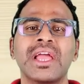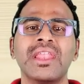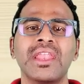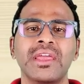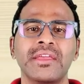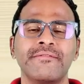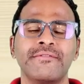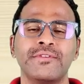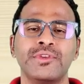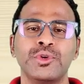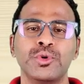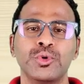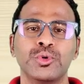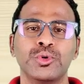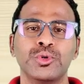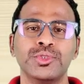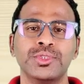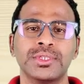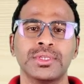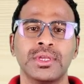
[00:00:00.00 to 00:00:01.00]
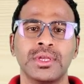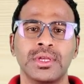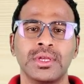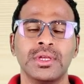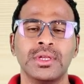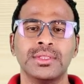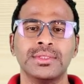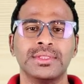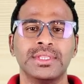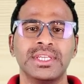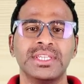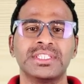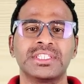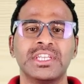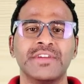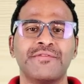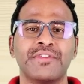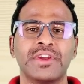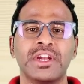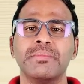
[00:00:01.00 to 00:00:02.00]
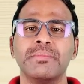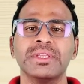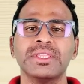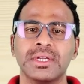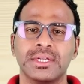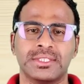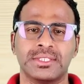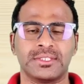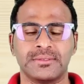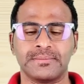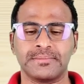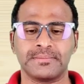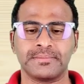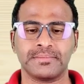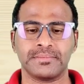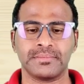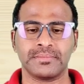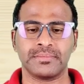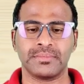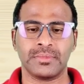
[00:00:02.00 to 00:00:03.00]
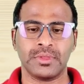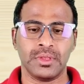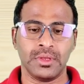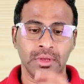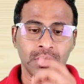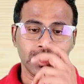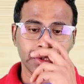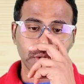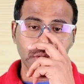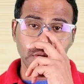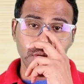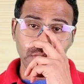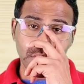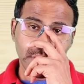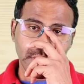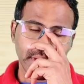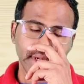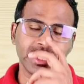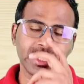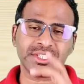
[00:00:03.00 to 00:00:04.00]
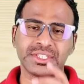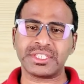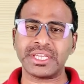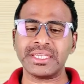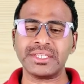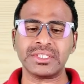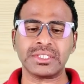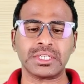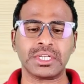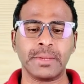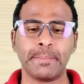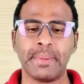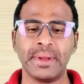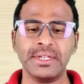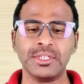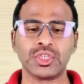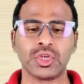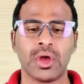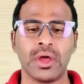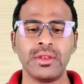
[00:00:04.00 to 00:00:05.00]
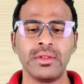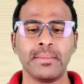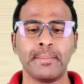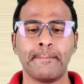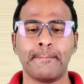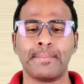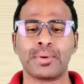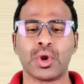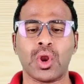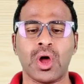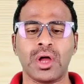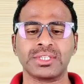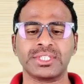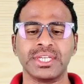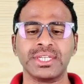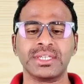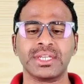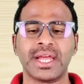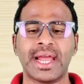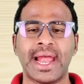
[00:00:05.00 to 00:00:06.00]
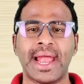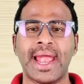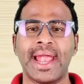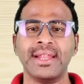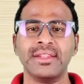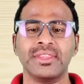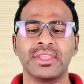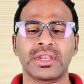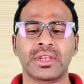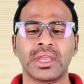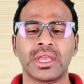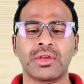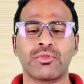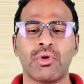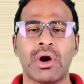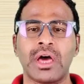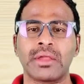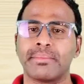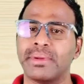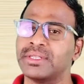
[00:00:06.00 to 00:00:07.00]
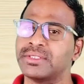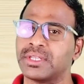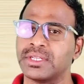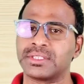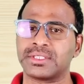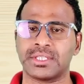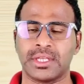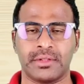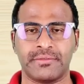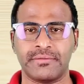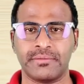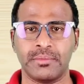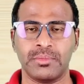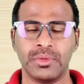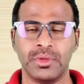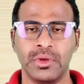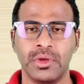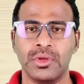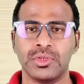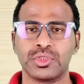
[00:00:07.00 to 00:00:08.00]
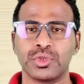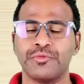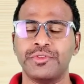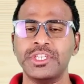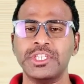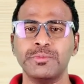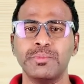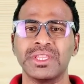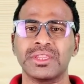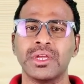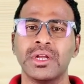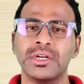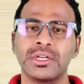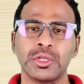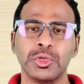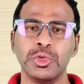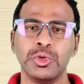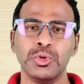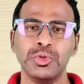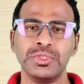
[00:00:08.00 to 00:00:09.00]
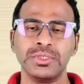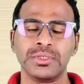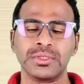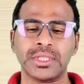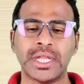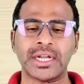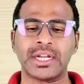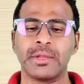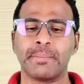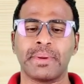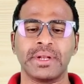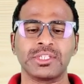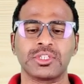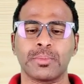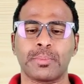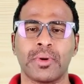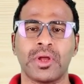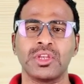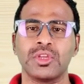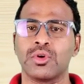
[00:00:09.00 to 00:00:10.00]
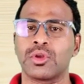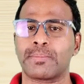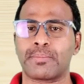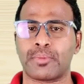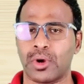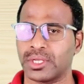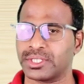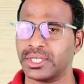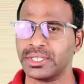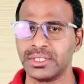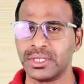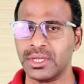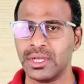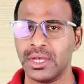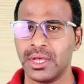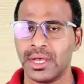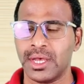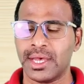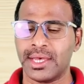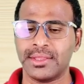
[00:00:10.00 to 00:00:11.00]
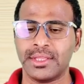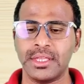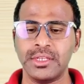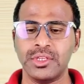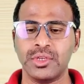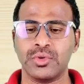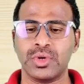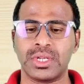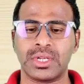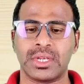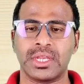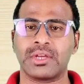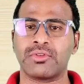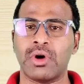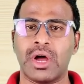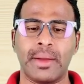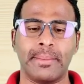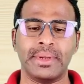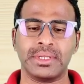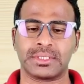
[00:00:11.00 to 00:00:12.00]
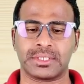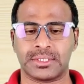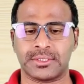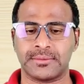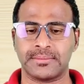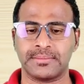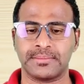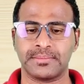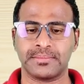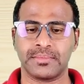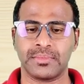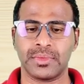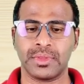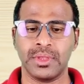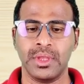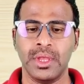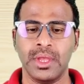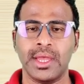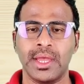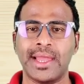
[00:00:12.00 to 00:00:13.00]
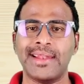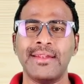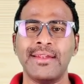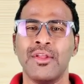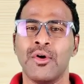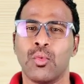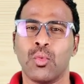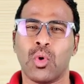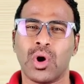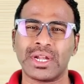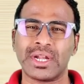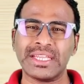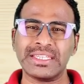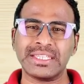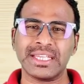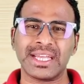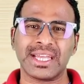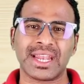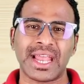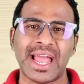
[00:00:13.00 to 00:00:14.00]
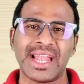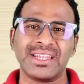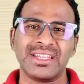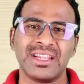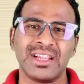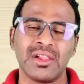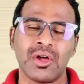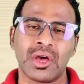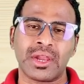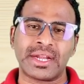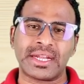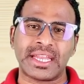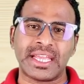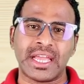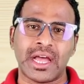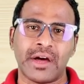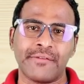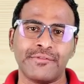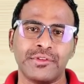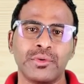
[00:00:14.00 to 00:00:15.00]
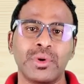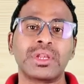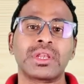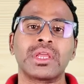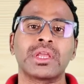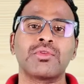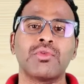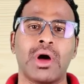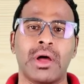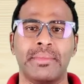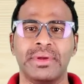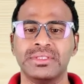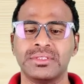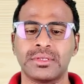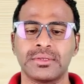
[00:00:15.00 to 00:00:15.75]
use these different methods? So it just depends on project and the requirements itself. So which method to use, that depends upon your project and then your requirements, and what is the granularity of your requirements,